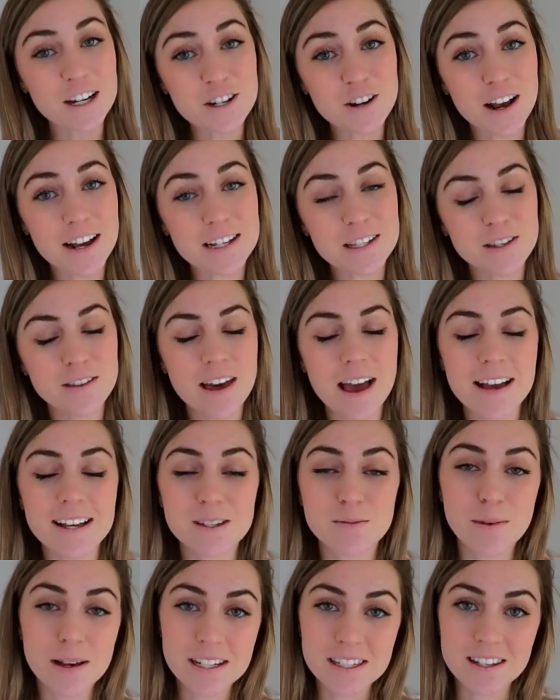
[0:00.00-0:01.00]
right, you guys, so that
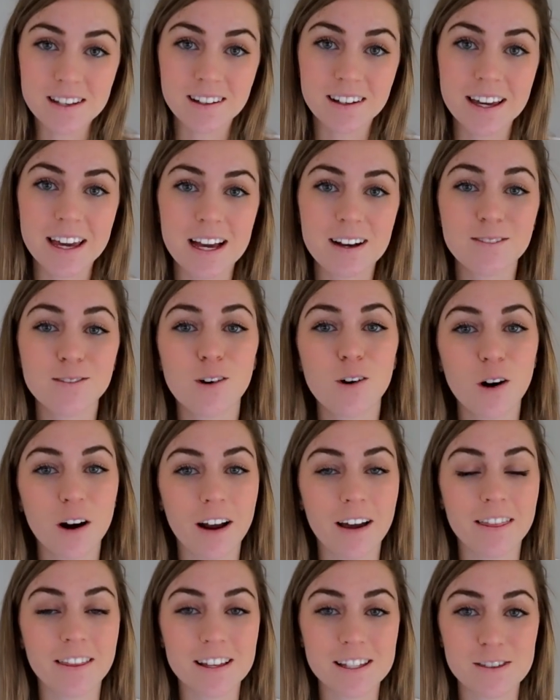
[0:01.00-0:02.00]
is basically it for
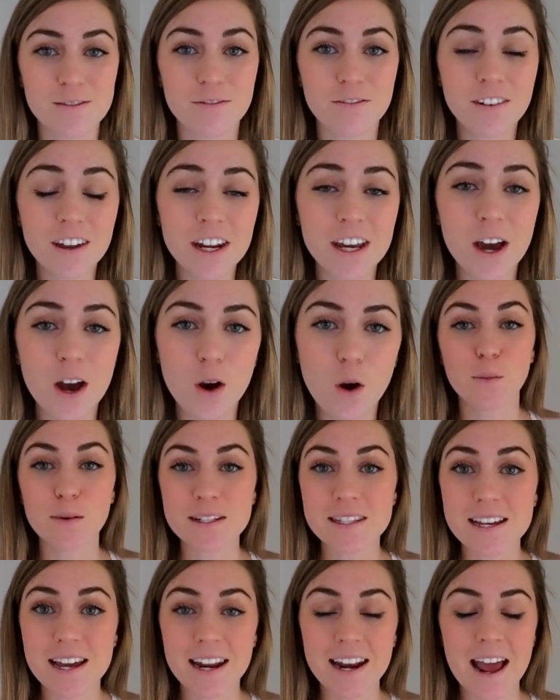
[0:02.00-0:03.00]
this video.
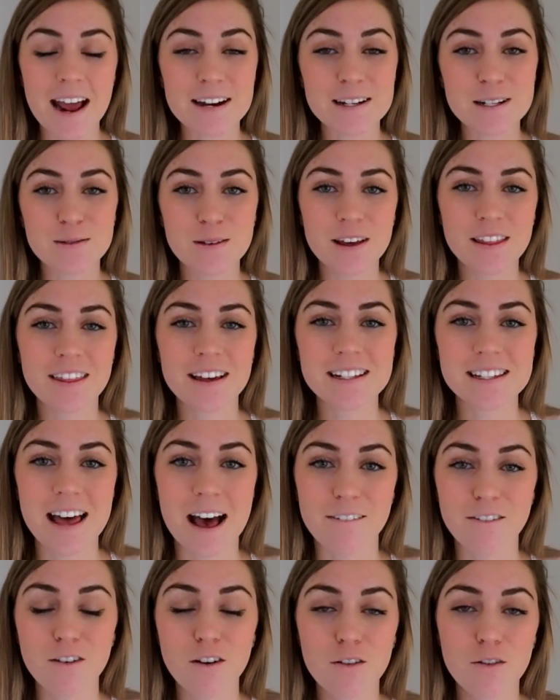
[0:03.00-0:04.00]
Once again, I just want to thank
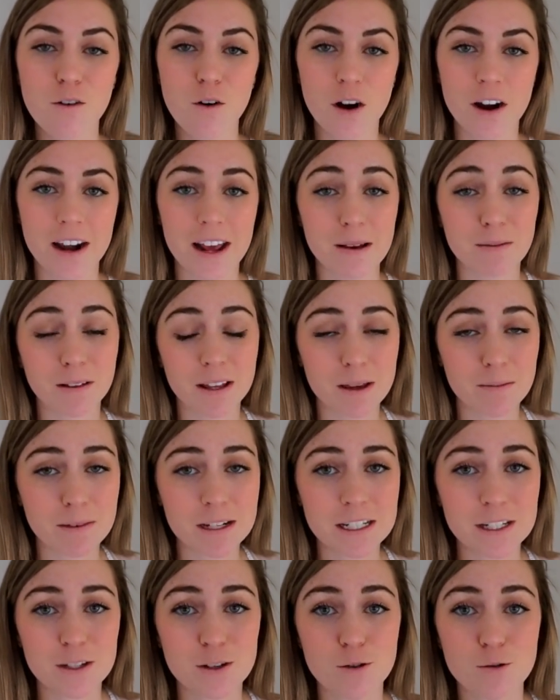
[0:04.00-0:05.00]
Zaful for enabling
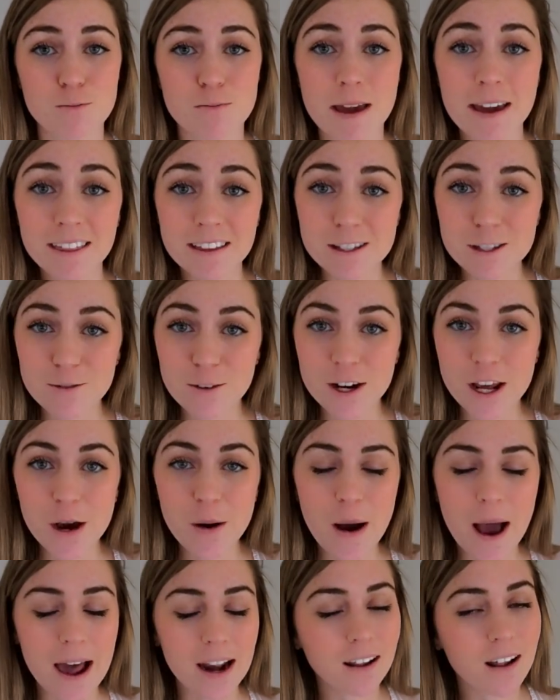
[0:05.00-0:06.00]
me to make this video.
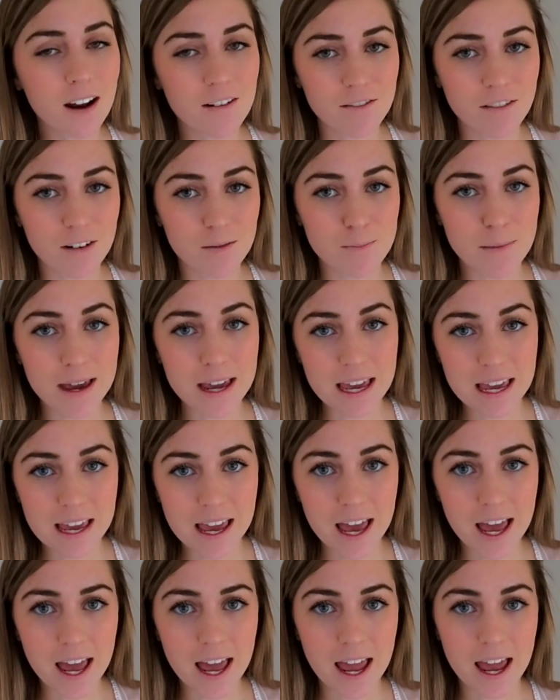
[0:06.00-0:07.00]
I had a lot of fun making
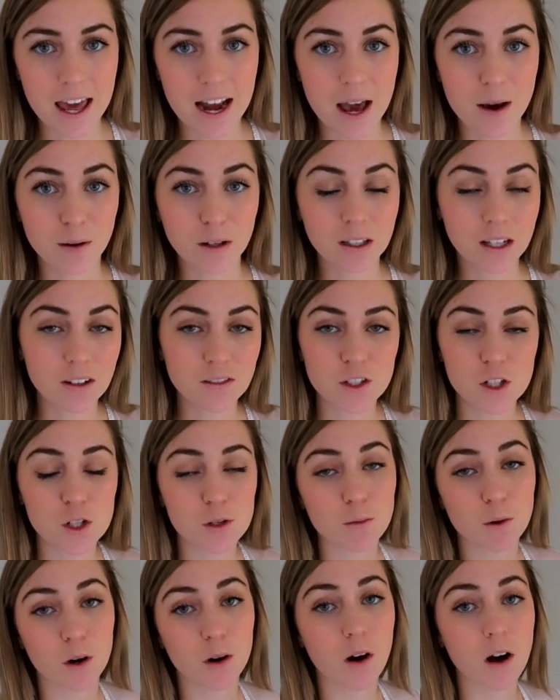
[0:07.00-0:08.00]
it, and I would love to
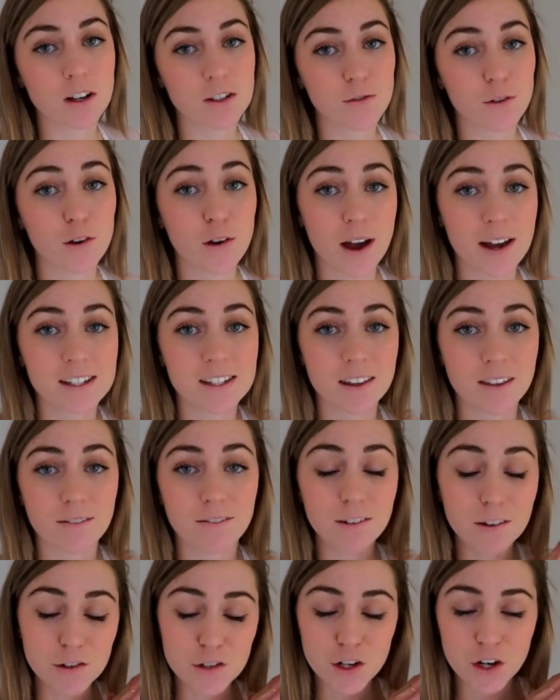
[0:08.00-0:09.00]
do more hauls for you guys in the
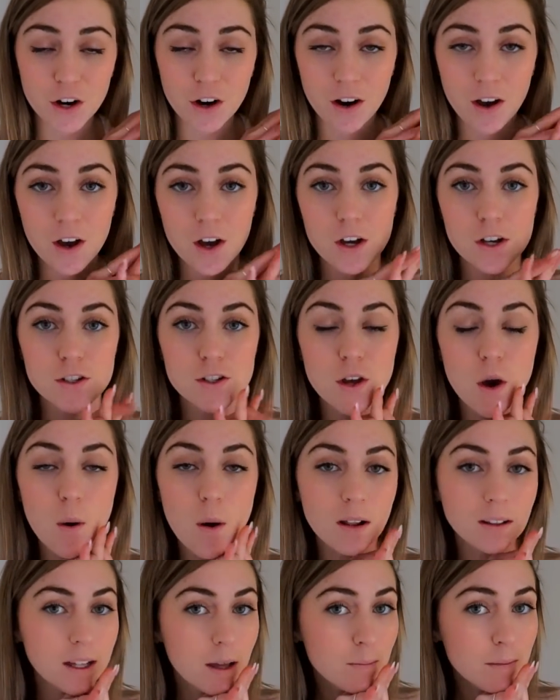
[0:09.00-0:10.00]
future.
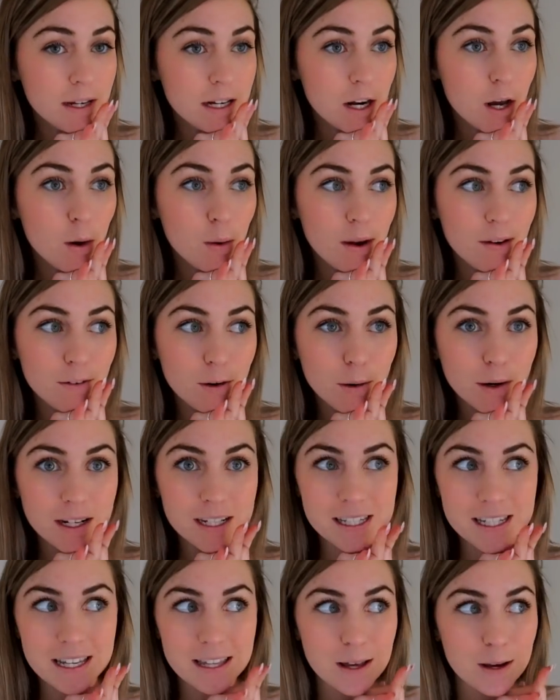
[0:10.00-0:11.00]
So let me know if you
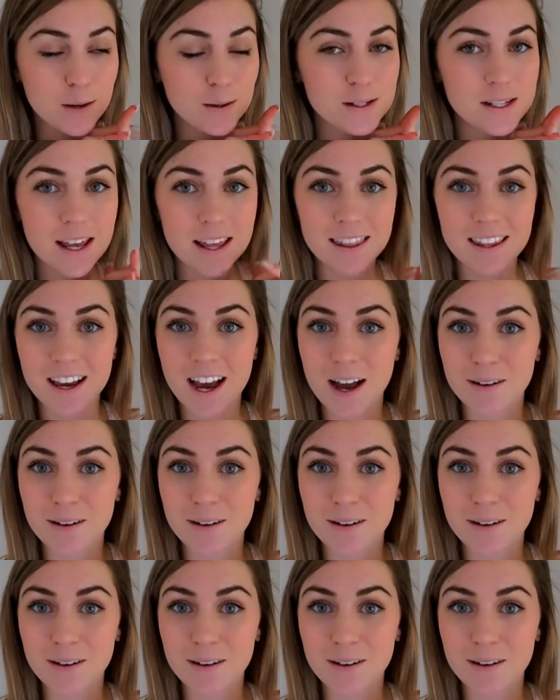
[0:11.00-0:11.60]
want to see those in the